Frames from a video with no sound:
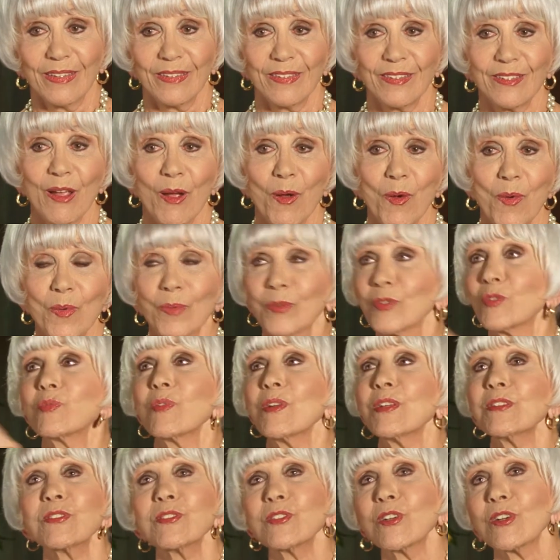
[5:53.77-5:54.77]
So it was
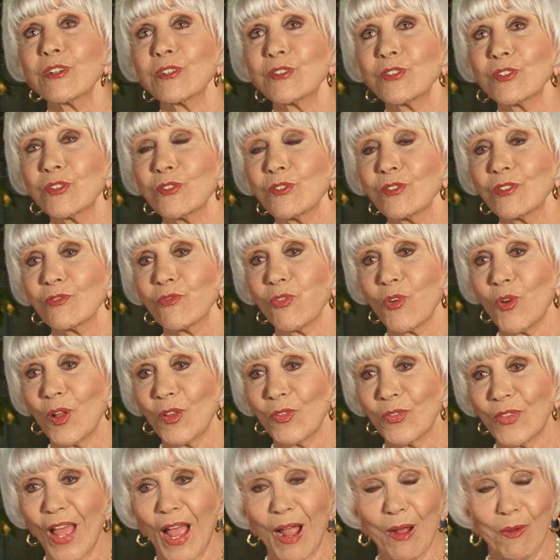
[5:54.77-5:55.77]
research whose
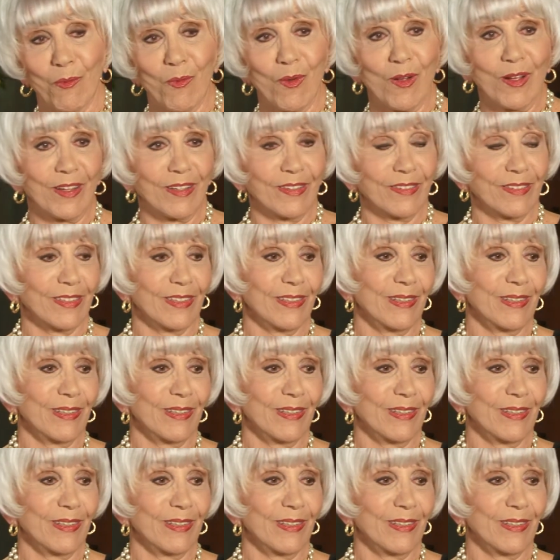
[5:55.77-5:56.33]
fault that was,